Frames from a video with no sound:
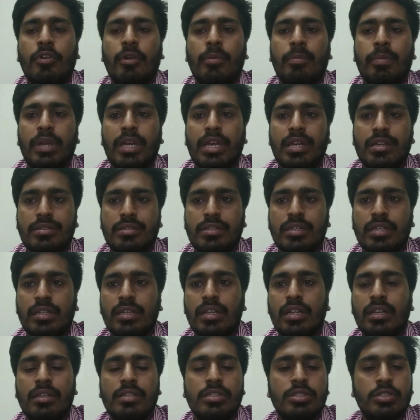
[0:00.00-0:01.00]
PhD,
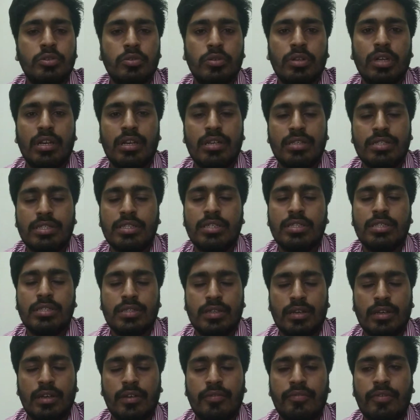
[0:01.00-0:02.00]
that is Junior Research
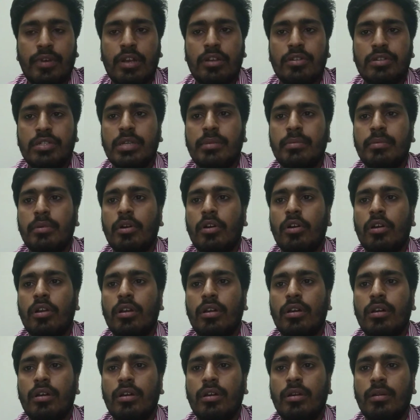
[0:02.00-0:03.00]
Fellowship or
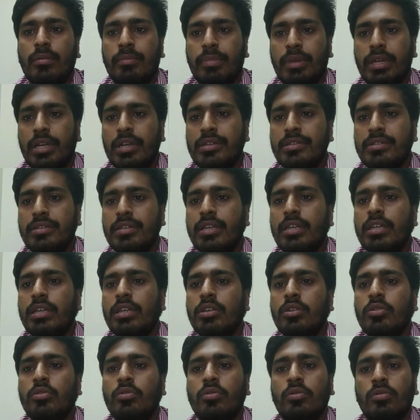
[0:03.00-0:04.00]
PhD.
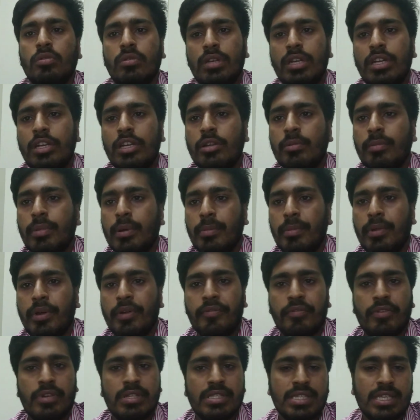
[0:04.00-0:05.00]
You need to prepare
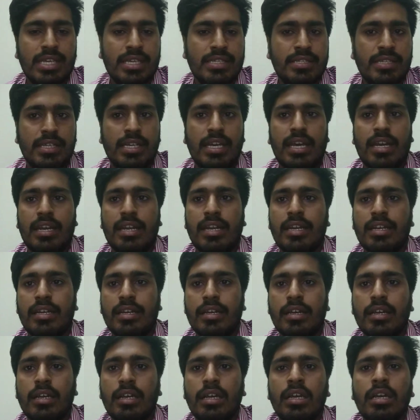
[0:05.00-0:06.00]
for CSIR
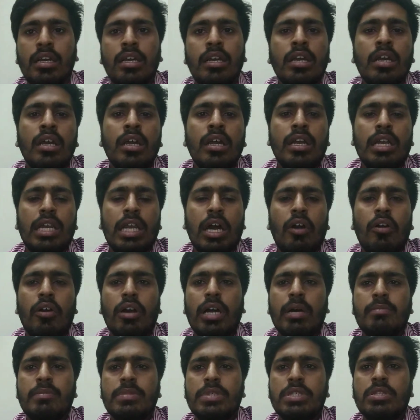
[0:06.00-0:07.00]
net. Now
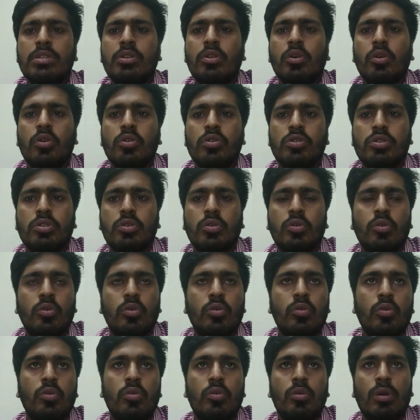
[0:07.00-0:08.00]
comes those
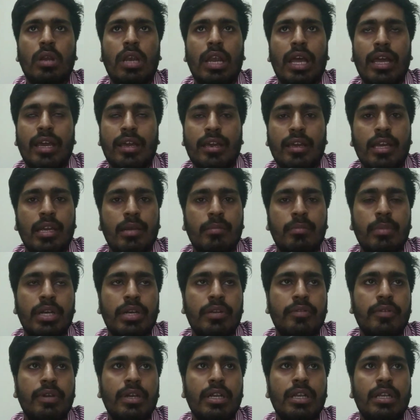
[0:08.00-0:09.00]
who, like, in
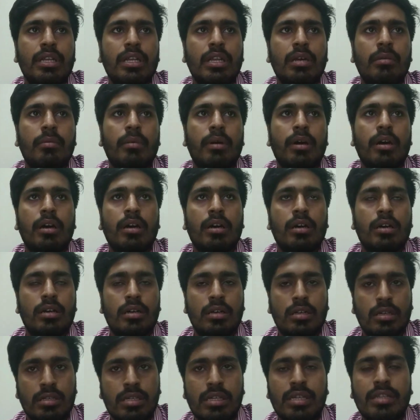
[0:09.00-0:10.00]
between
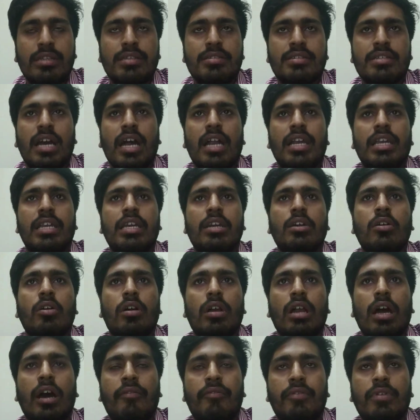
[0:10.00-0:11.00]
the in the starting
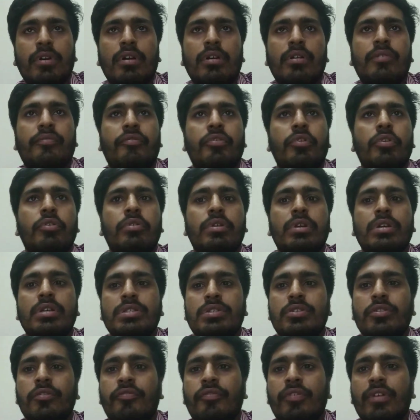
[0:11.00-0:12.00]
or after a few
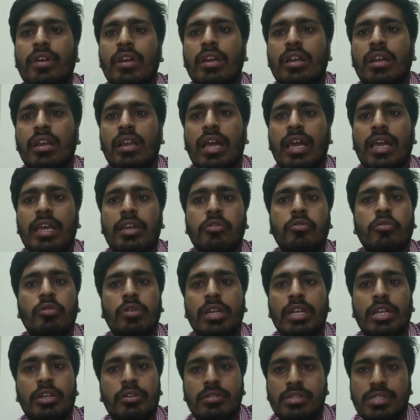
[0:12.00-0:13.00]
years you feel like you
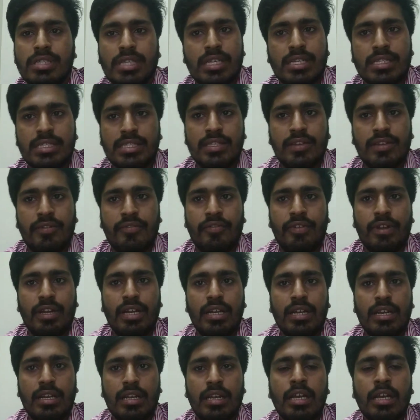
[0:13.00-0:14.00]
need to change the
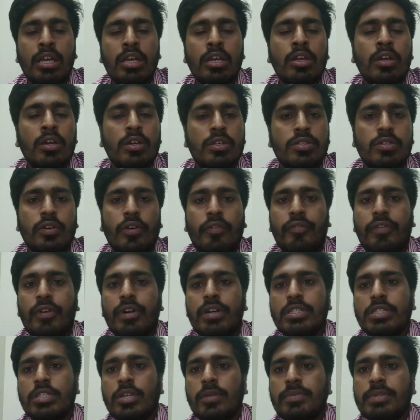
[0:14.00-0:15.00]
field. So
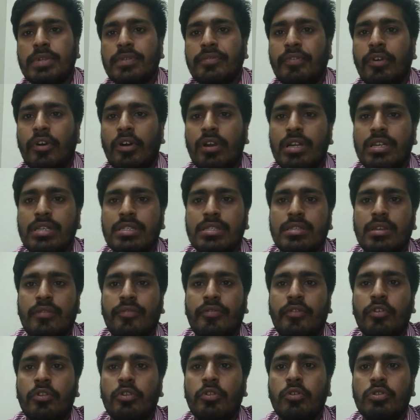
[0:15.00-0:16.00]
first option is
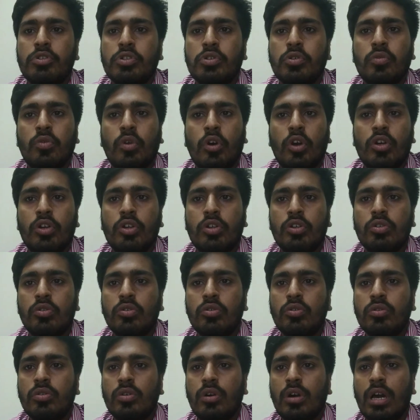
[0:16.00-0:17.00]
for those who want
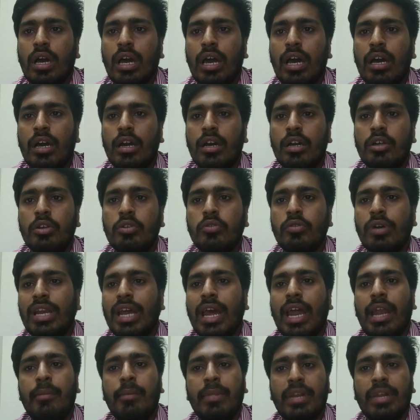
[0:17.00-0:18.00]
to do an
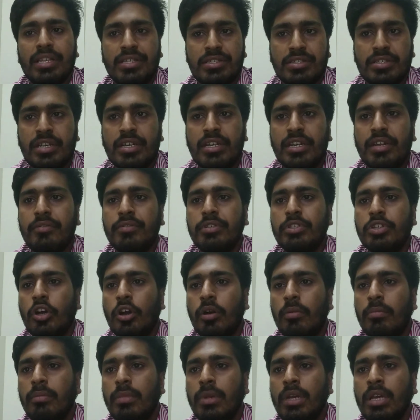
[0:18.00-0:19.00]
administrative
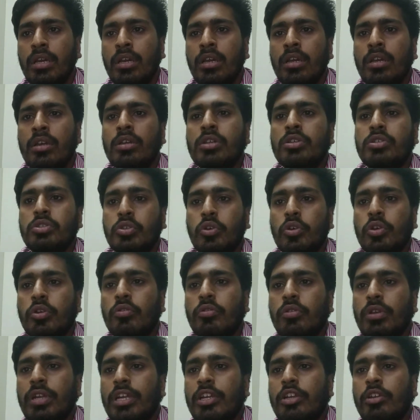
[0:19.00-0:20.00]
job. So
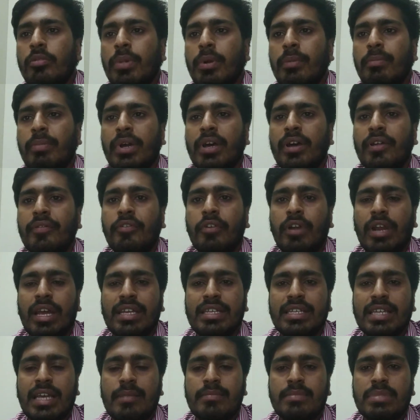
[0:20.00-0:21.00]
you need to prepare for
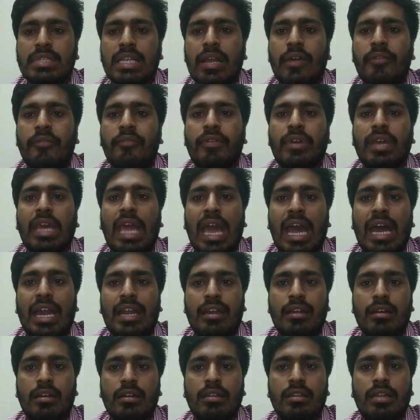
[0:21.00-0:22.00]
exams like
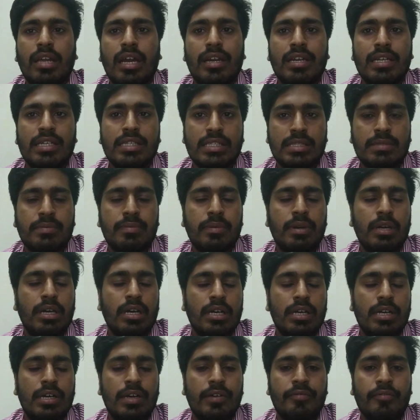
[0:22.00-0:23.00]
CAT, that is
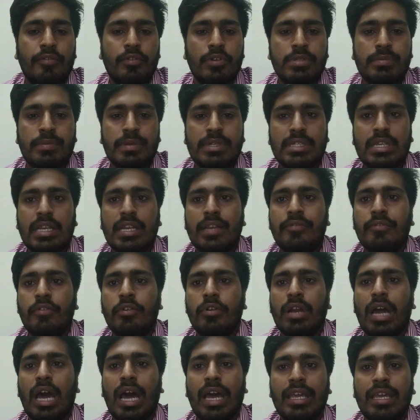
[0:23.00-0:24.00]
for especially
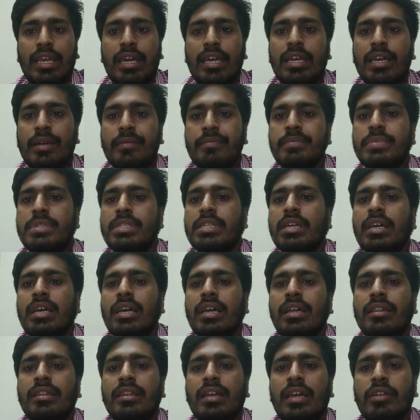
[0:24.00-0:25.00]
for IIMs.
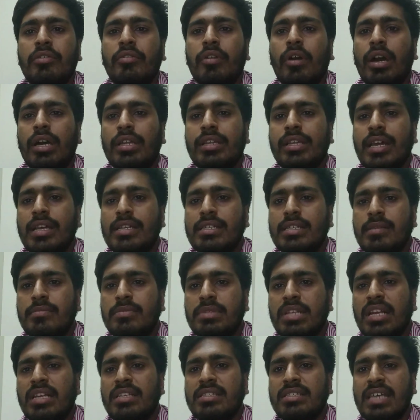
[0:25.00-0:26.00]
Then you have other
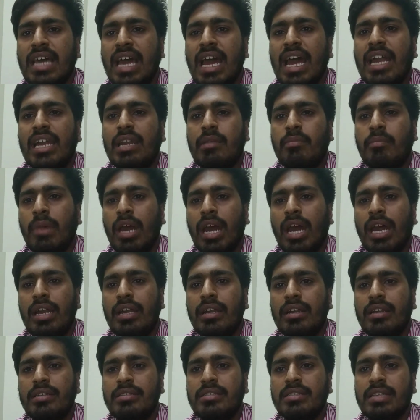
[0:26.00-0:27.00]
exams like XAT,
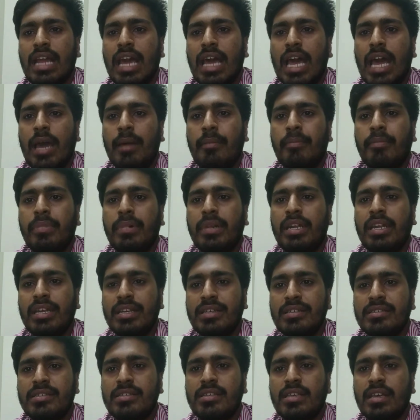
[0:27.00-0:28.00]
MAT, SNAP,
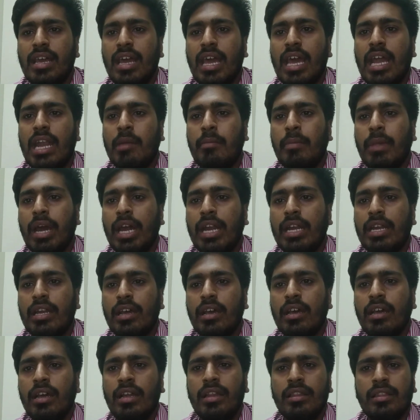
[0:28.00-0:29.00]
TIS, NMAT,
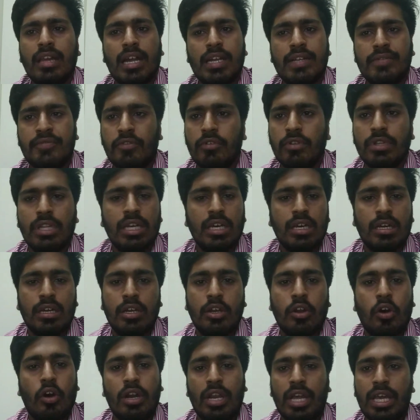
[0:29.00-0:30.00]
that's for the
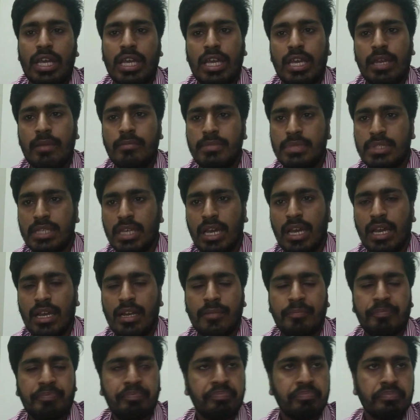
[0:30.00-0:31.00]
non-IIMs,
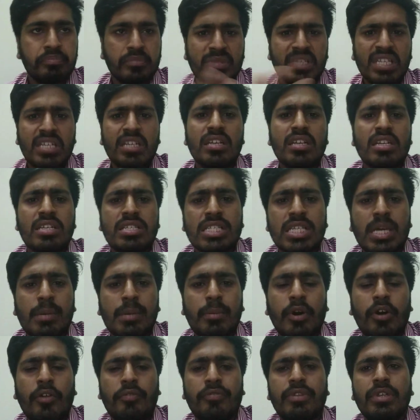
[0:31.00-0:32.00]
and some
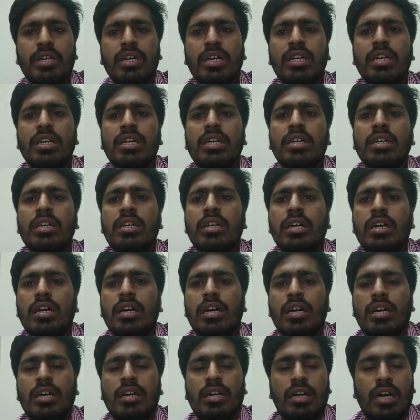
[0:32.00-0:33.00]
of the
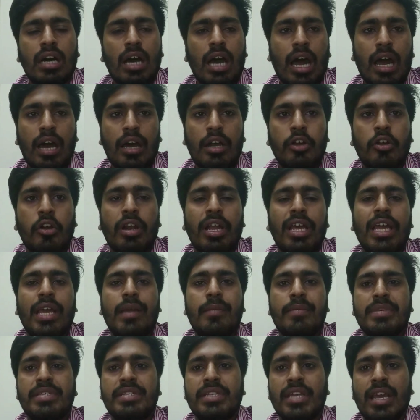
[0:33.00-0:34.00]

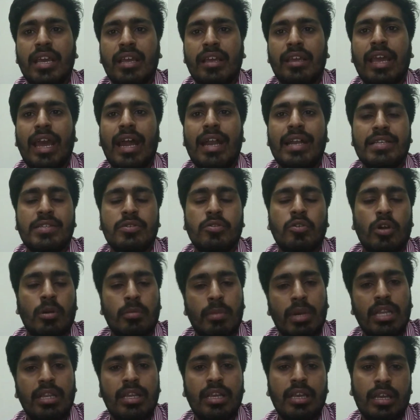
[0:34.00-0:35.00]
non-IIMs take CAT score,
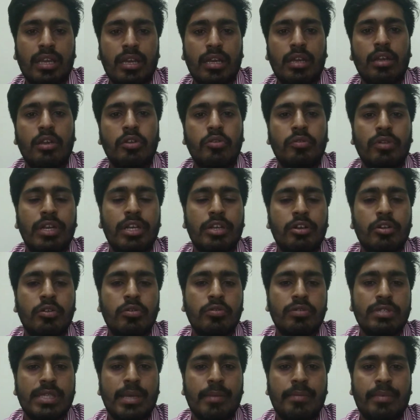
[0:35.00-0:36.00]
but you need to
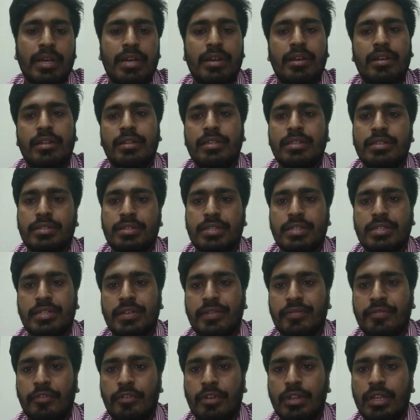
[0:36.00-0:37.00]
do separate
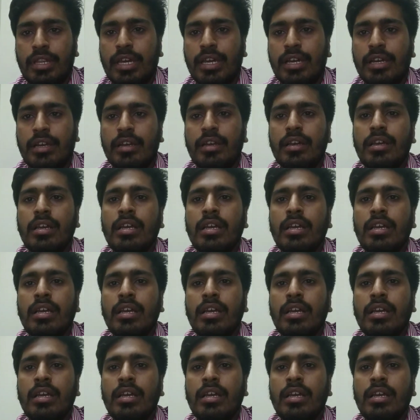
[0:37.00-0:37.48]
registration for that.